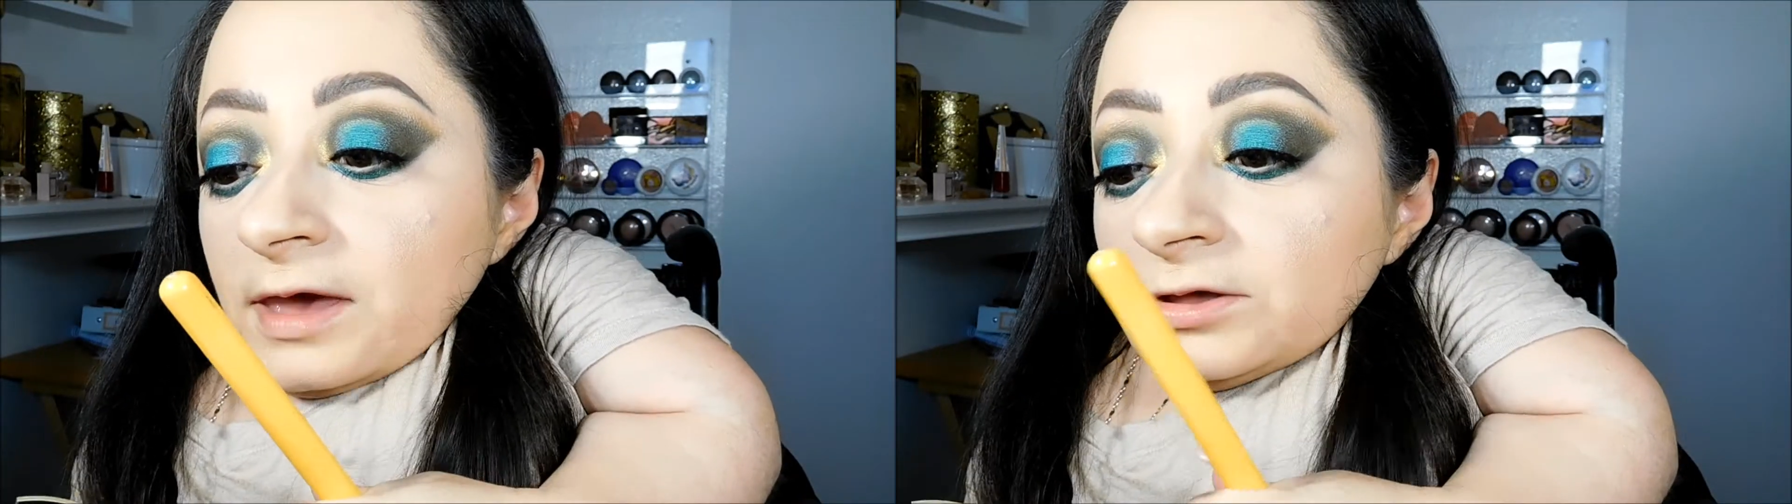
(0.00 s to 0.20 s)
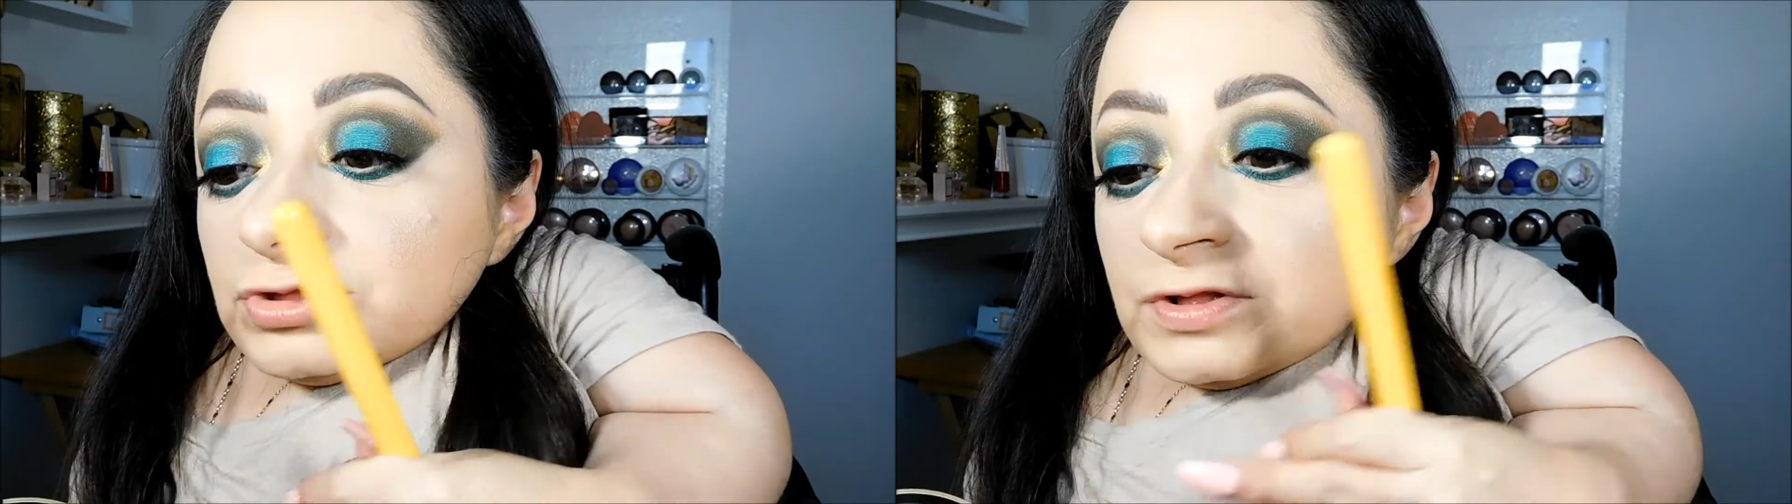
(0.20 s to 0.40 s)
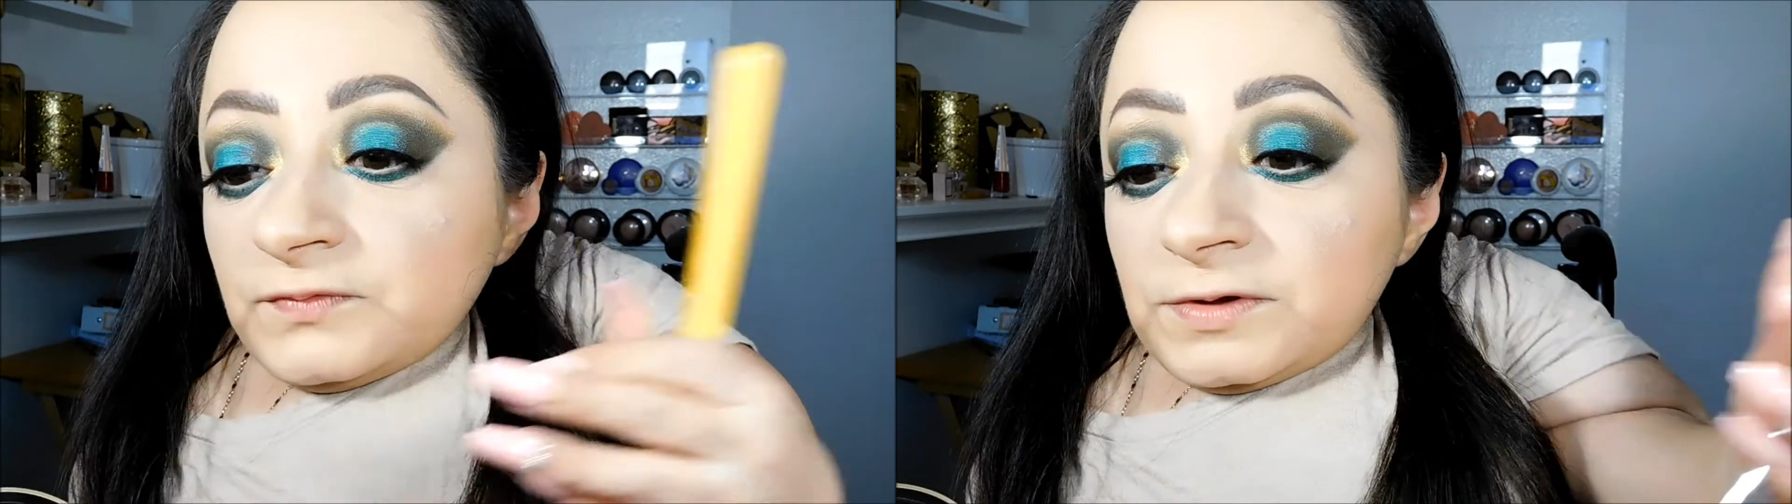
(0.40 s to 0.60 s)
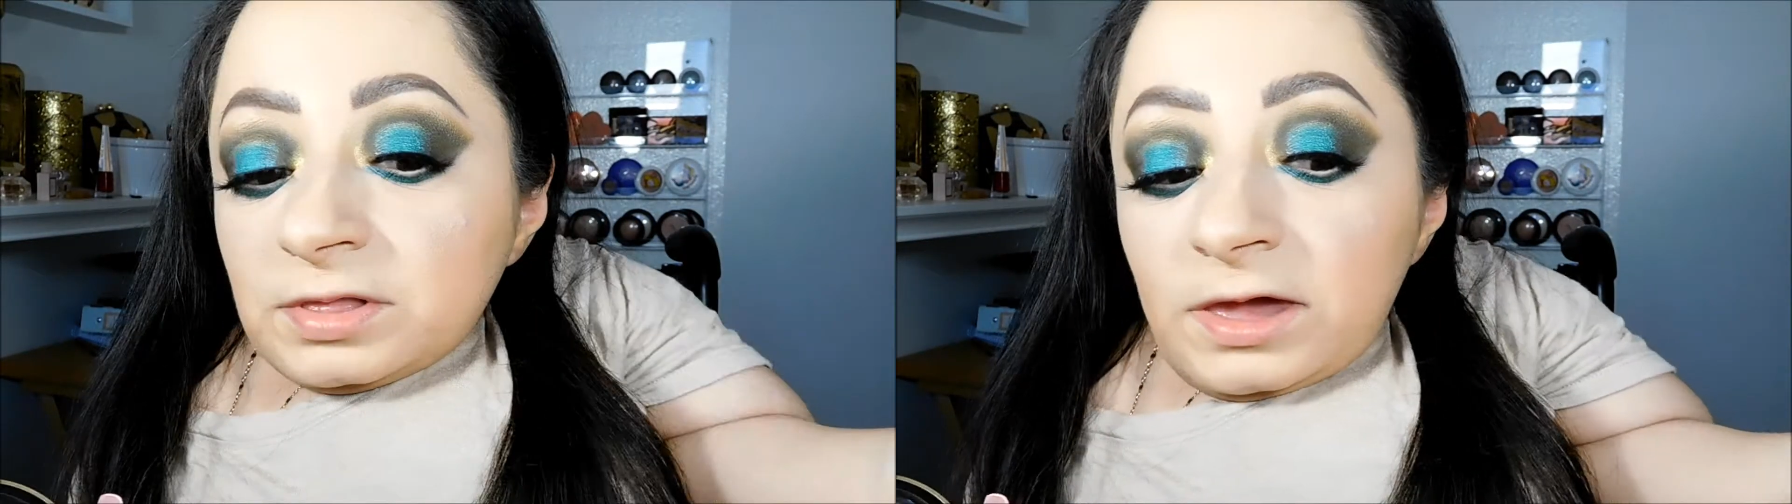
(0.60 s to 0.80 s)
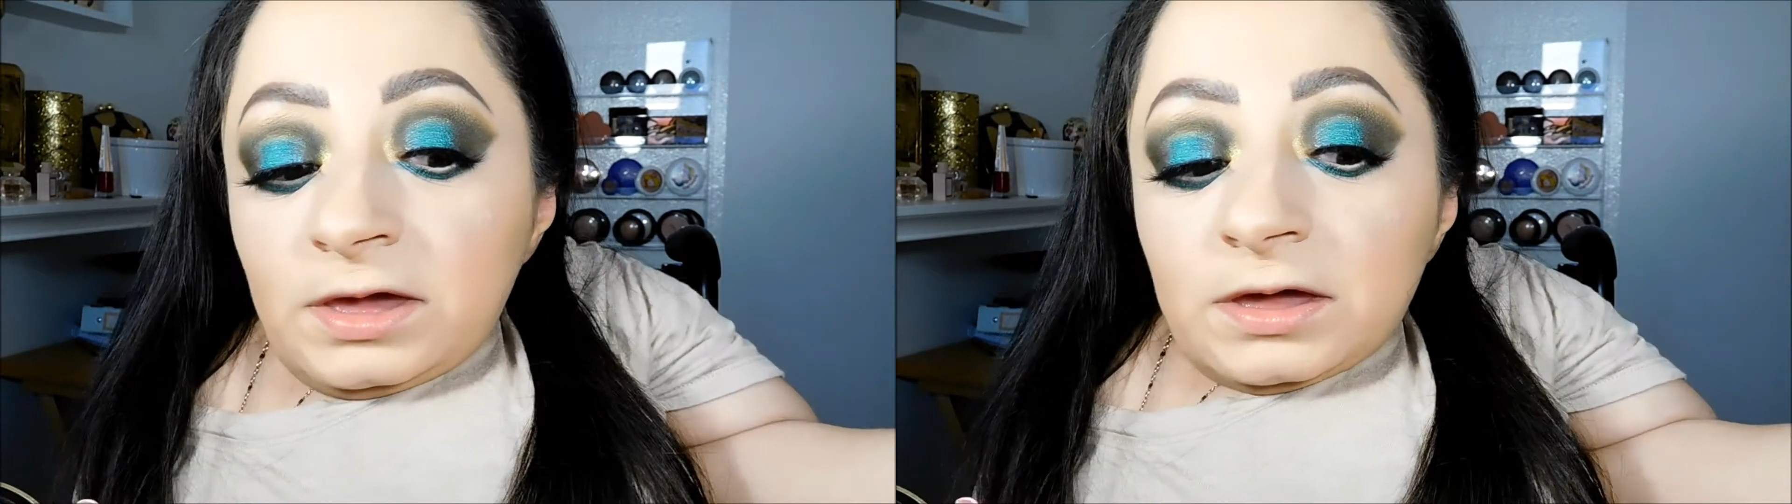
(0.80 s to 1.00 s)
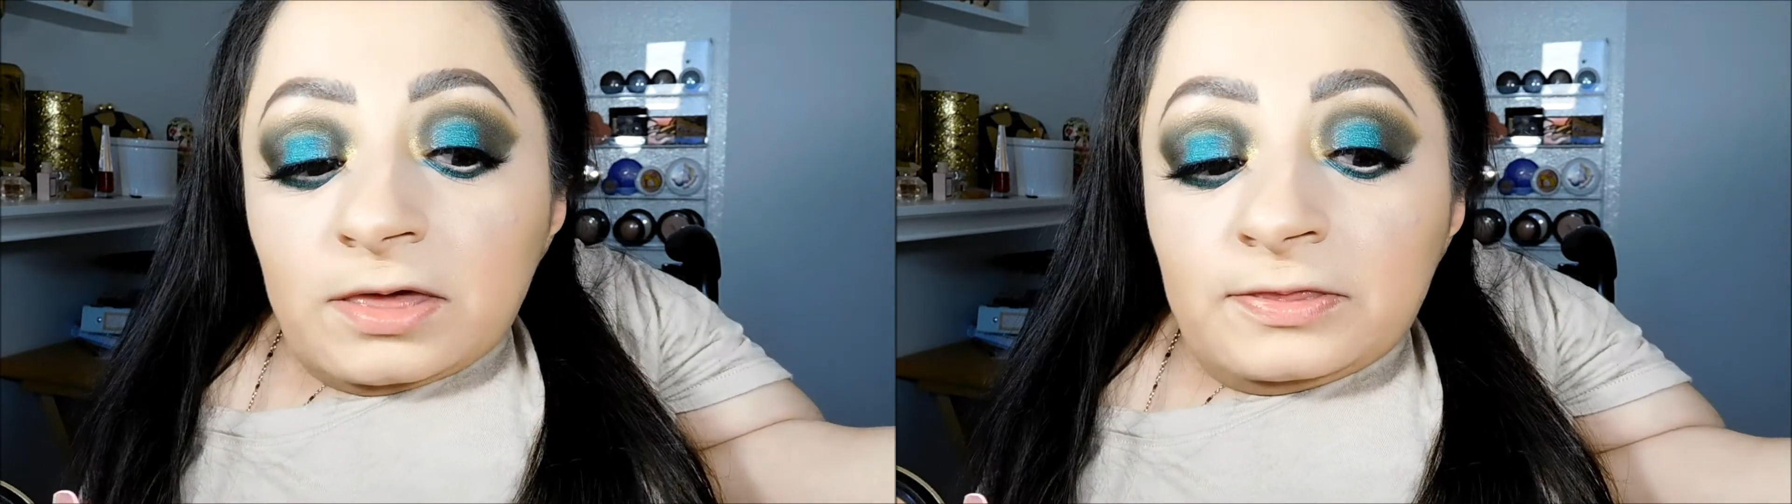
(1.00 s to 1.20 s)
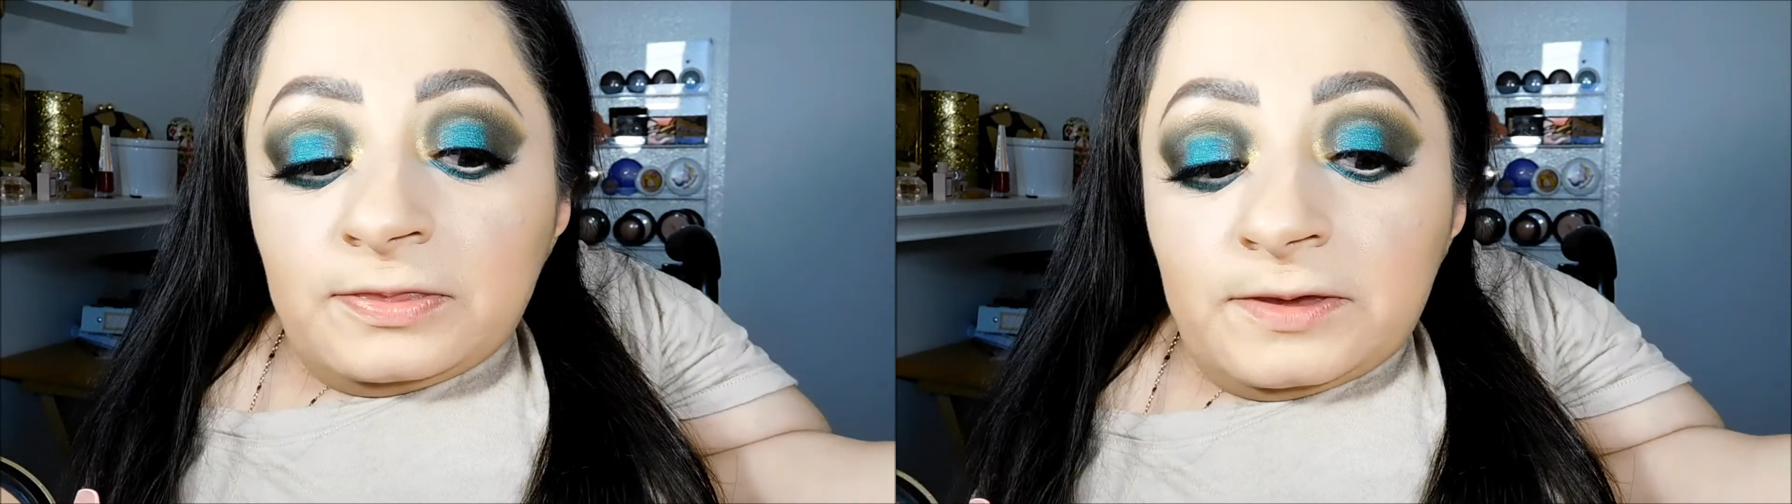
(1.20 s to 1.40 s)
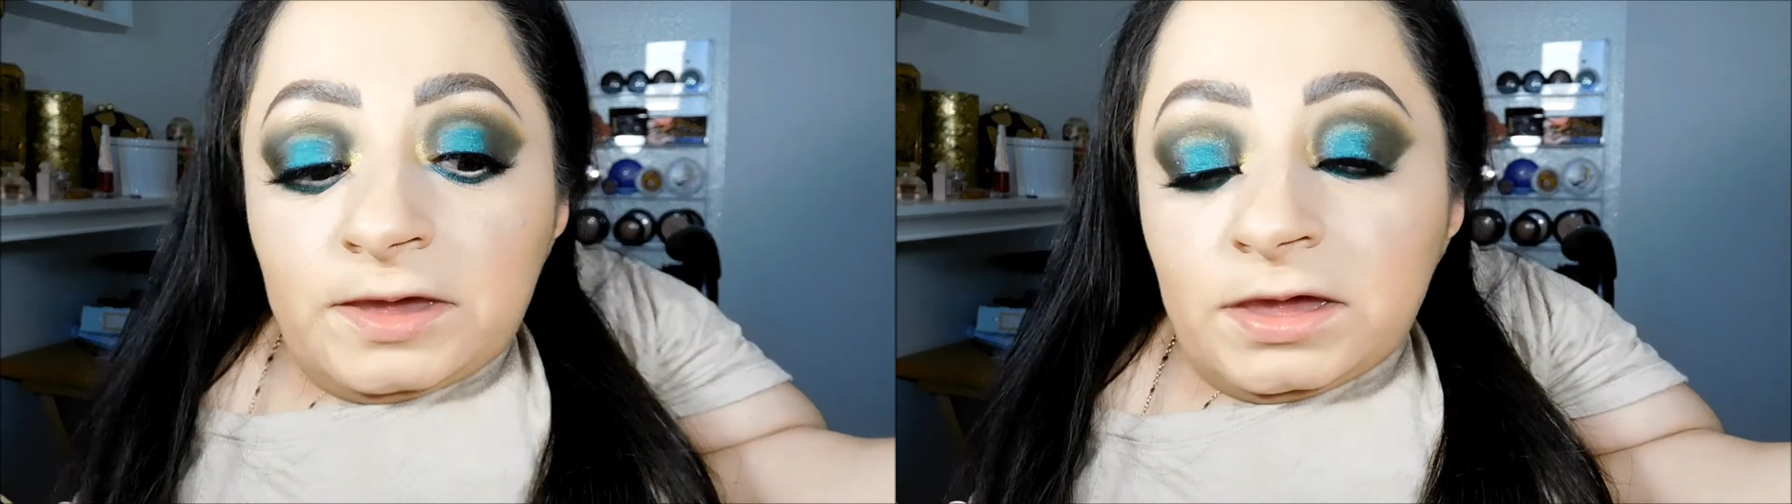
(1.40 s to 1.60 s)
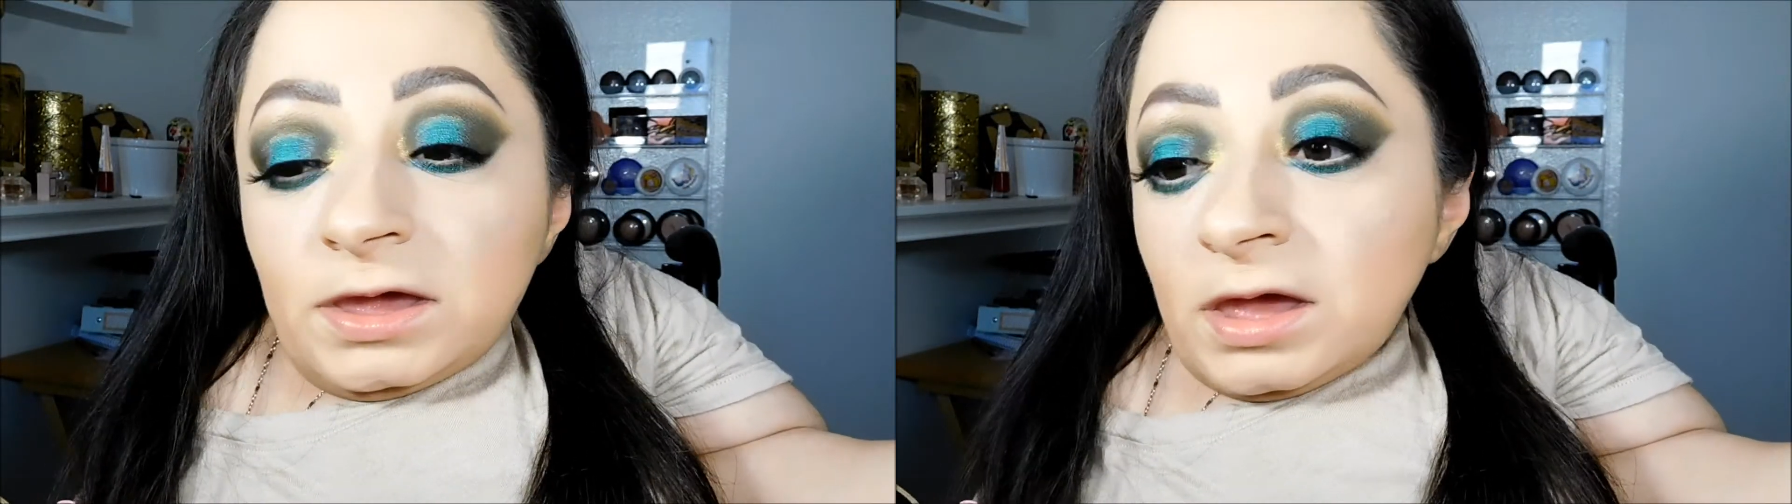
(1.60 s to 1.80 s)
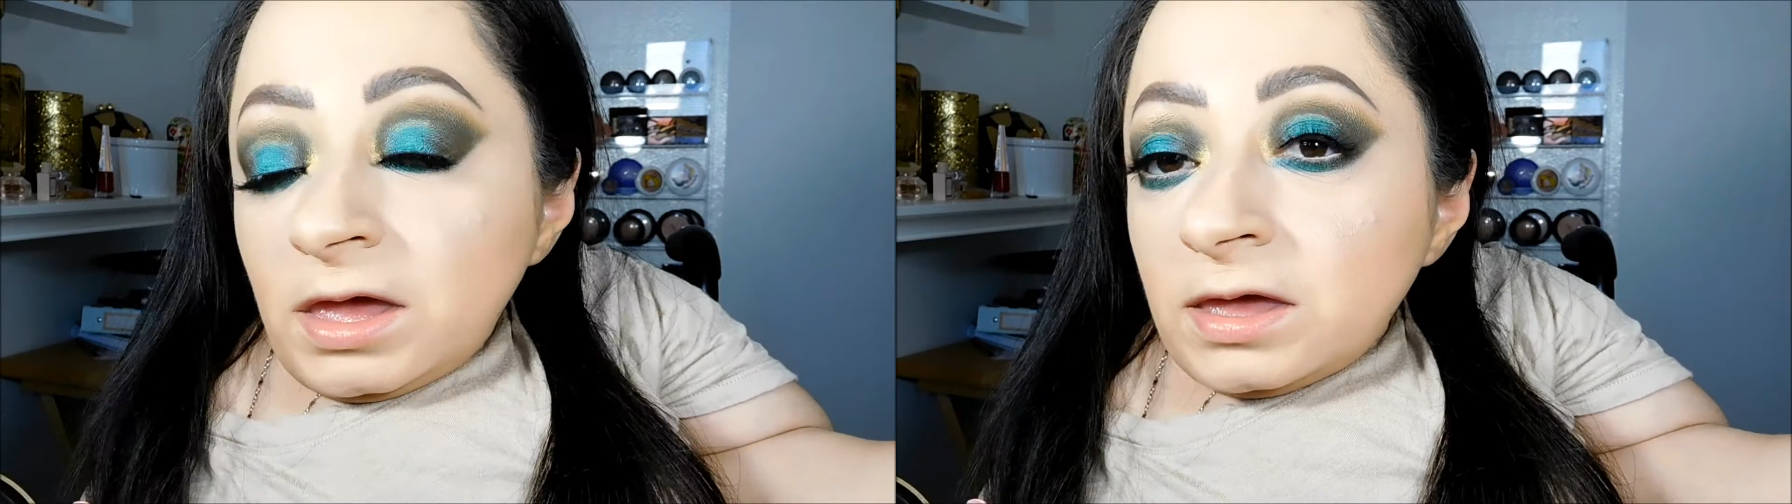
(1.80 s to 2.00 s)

I just feel like the